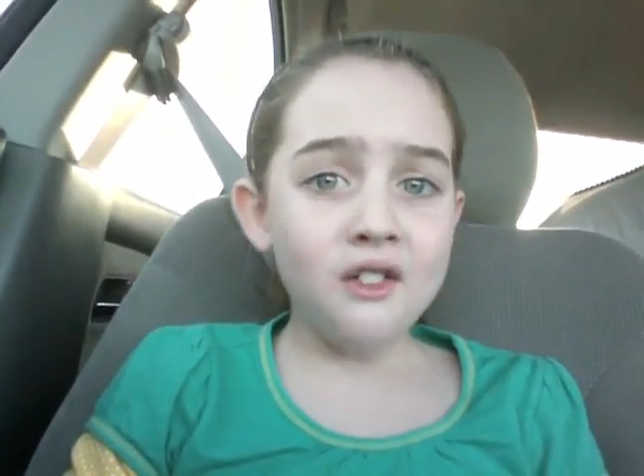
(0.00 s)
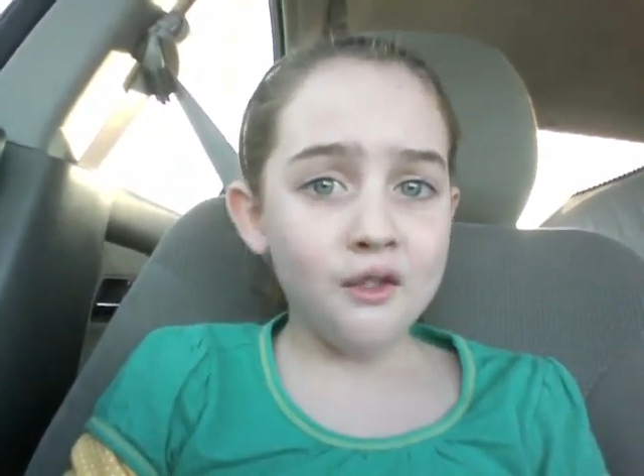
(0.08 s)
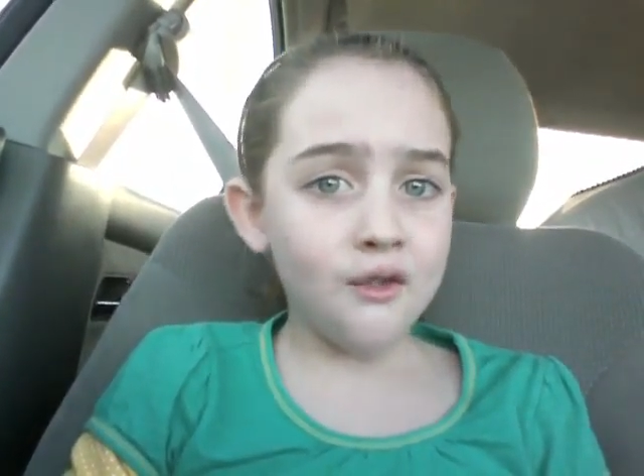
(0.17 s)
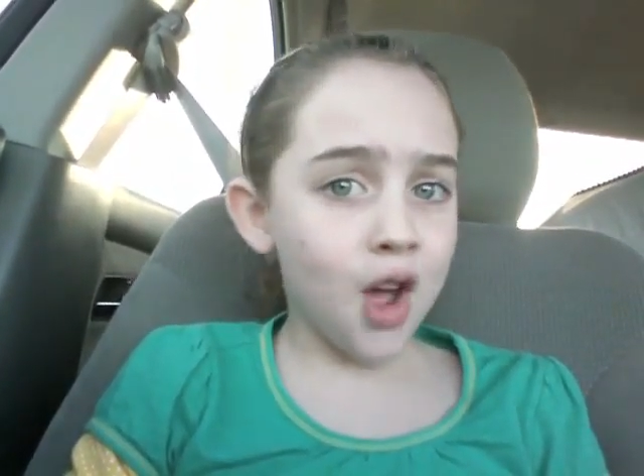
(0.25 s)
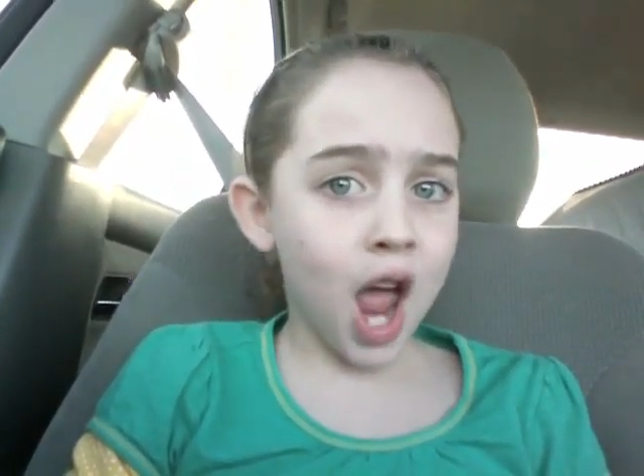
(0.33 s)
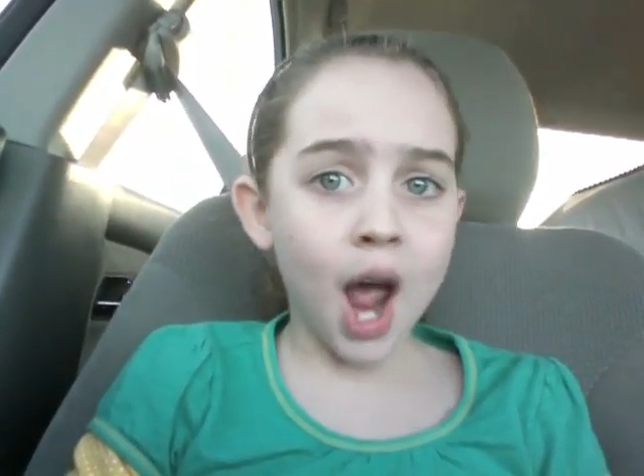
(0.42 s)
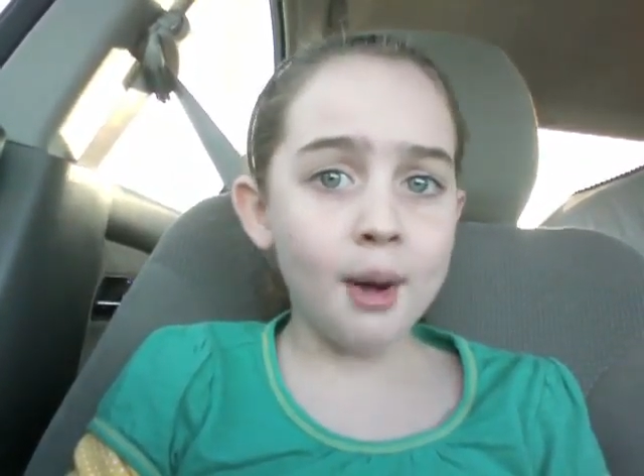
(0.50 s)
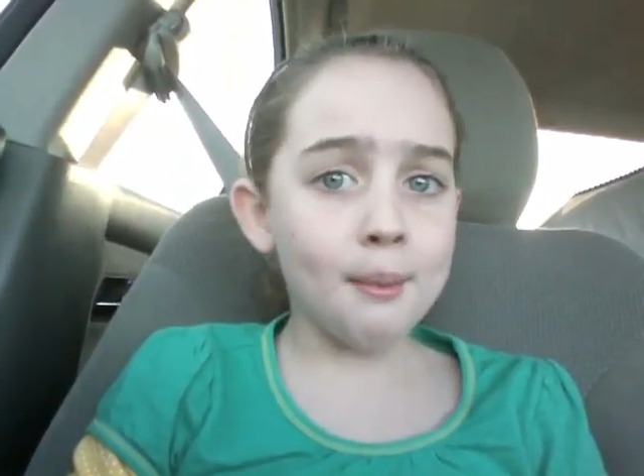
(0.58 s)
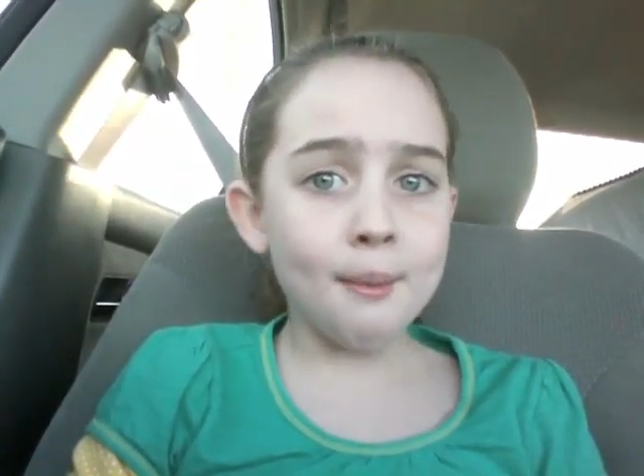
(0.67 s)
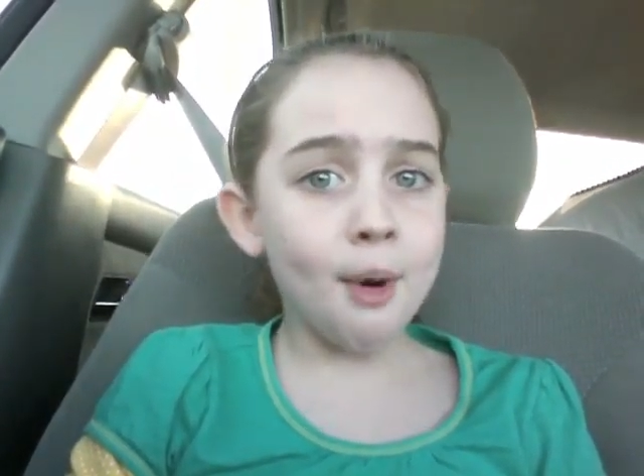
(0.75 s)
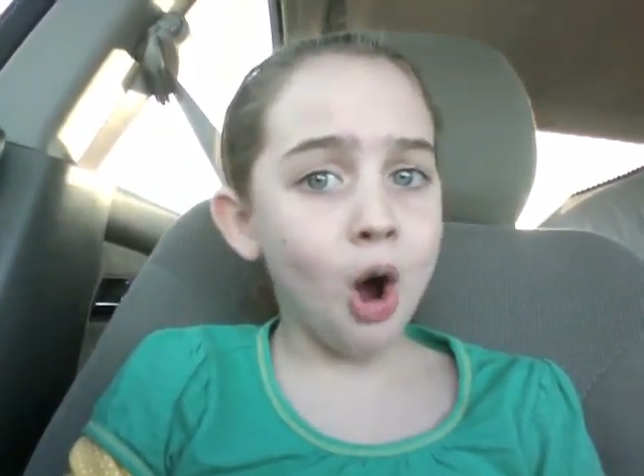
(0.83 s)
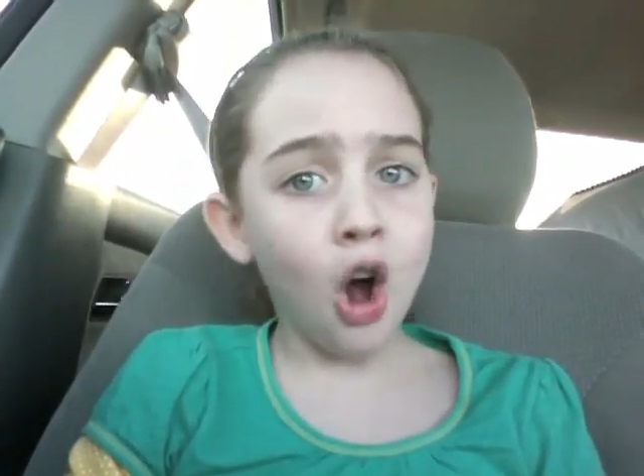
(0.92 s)

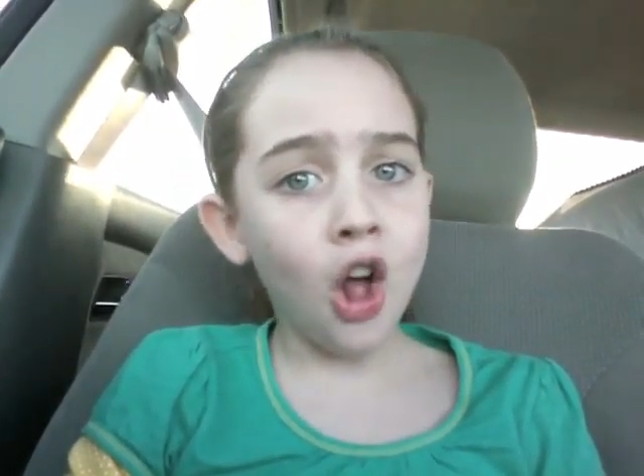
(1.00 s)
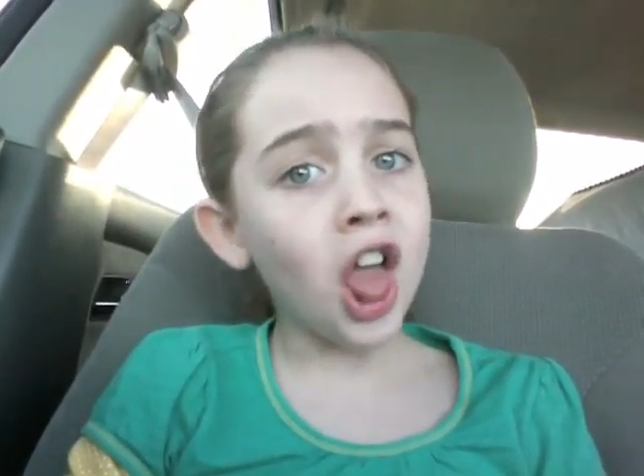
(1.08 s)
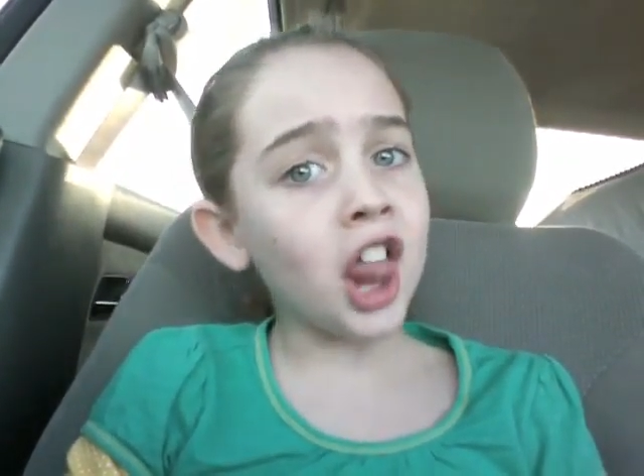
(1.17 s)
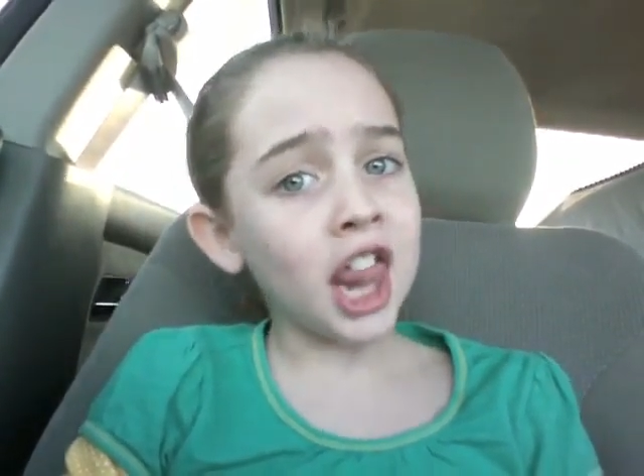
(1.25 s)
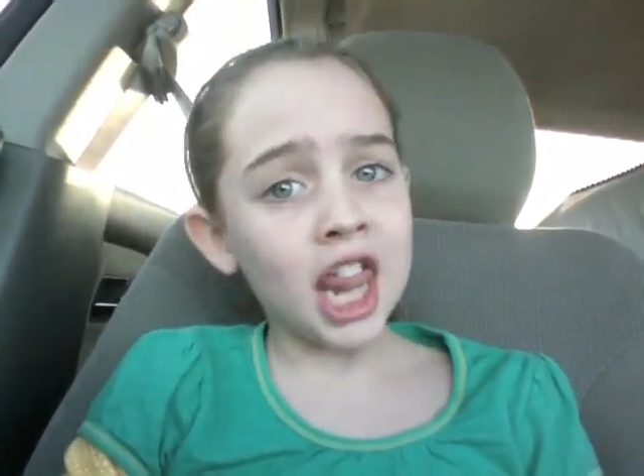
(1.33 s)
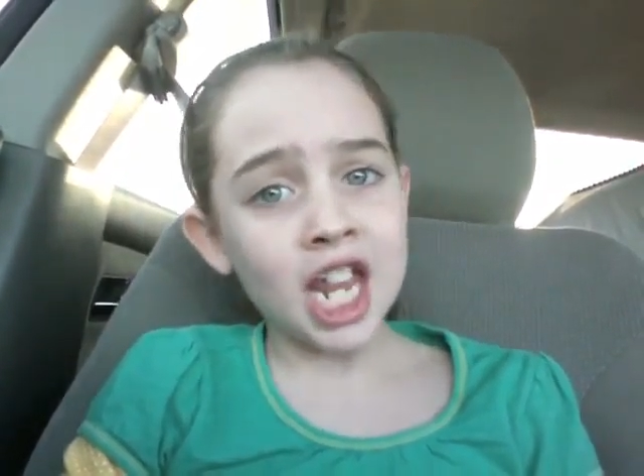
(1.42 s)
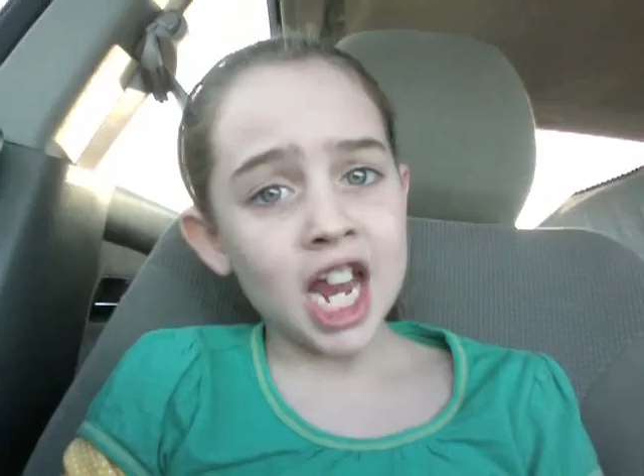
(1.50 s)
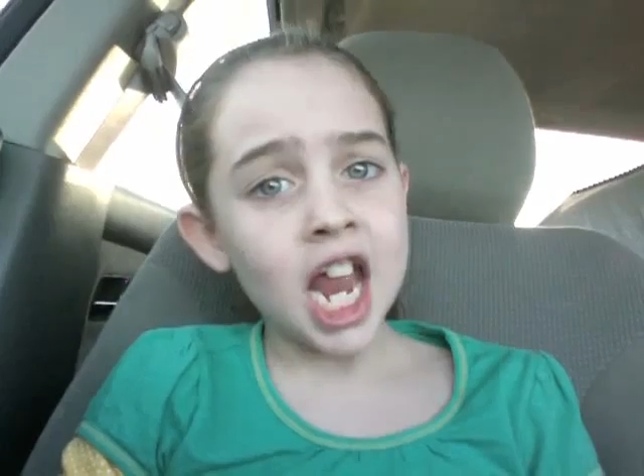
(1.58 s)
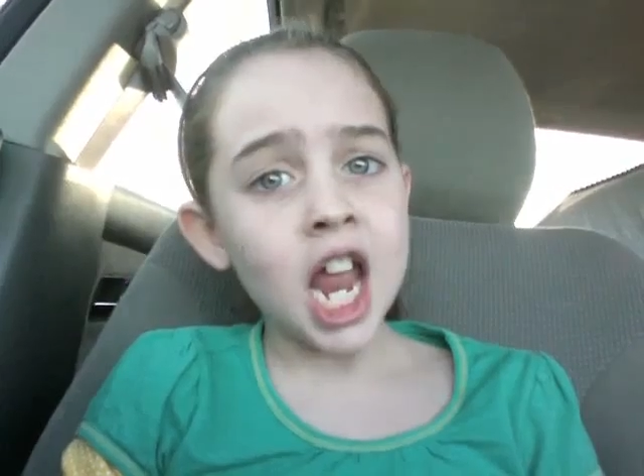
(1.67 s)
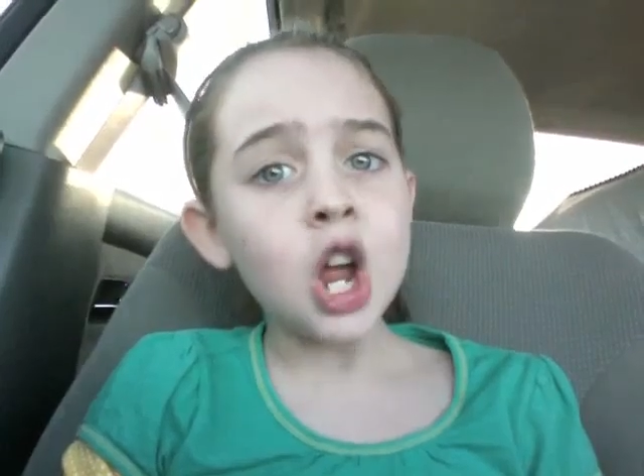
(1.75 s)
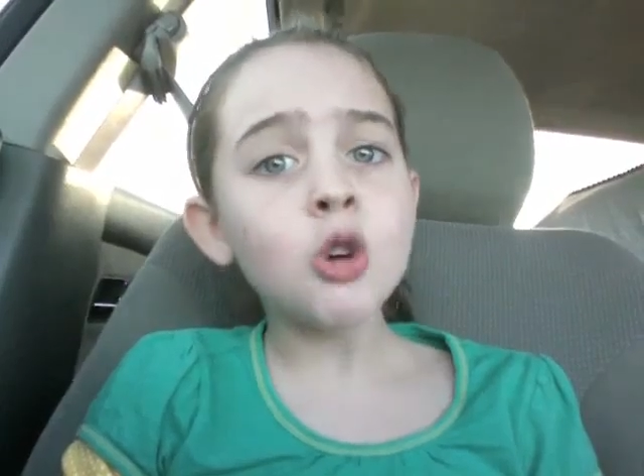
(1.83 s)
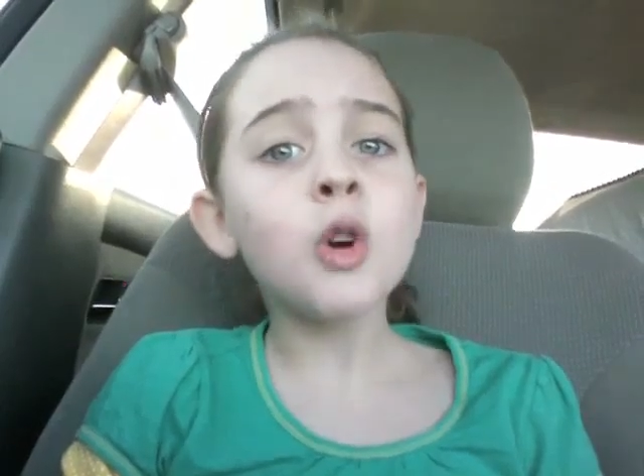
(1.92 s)
family